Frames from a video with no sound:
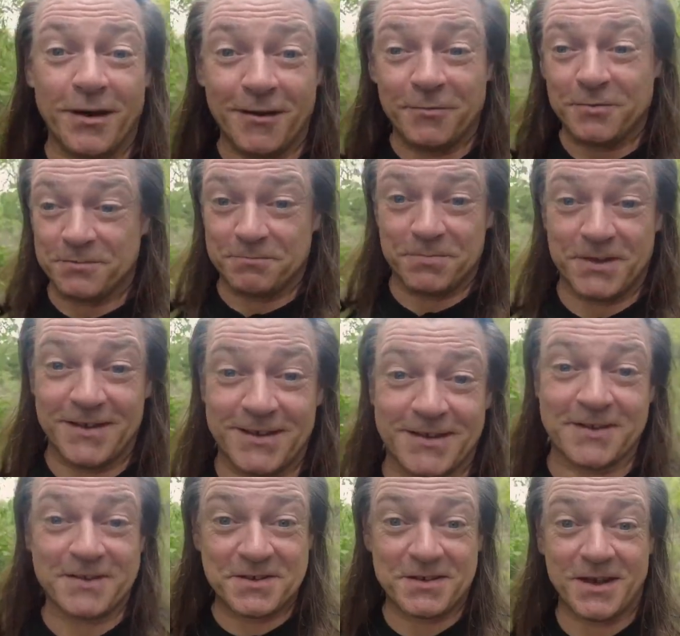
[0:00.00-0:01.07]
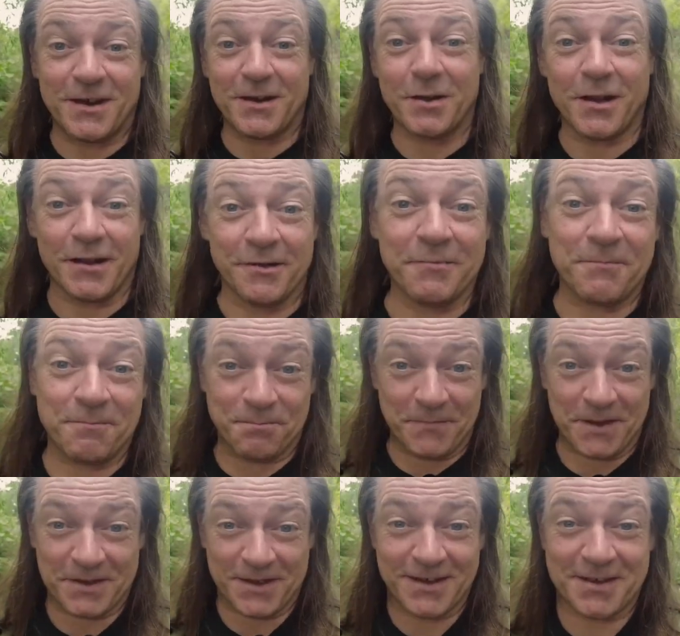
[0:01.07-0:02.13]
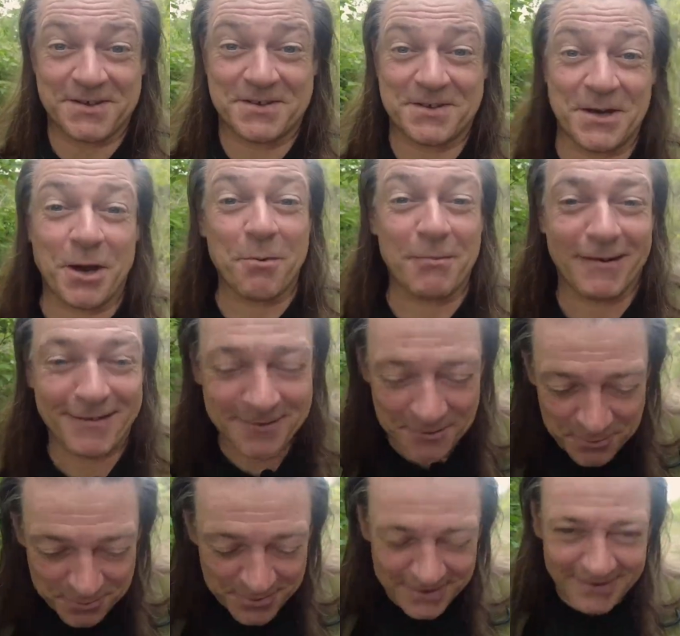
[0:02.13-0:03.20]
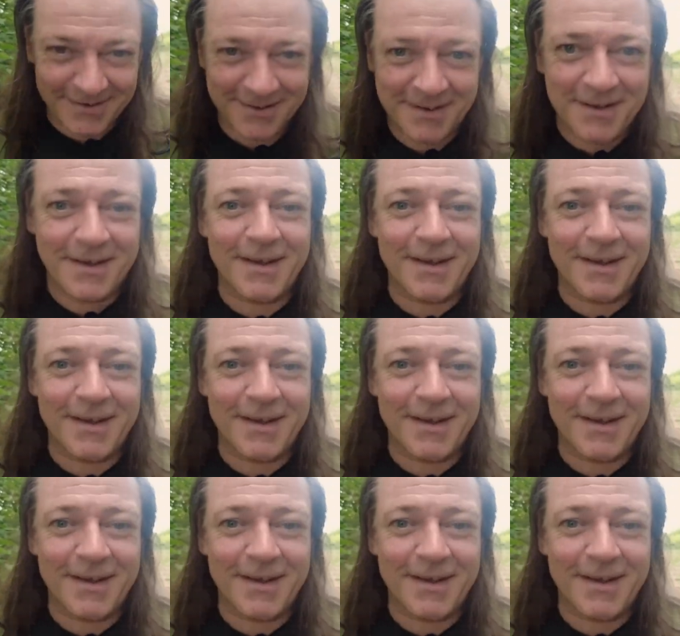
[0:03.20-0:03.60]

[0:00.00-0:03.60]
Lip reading: old Keir Starmer, who will be the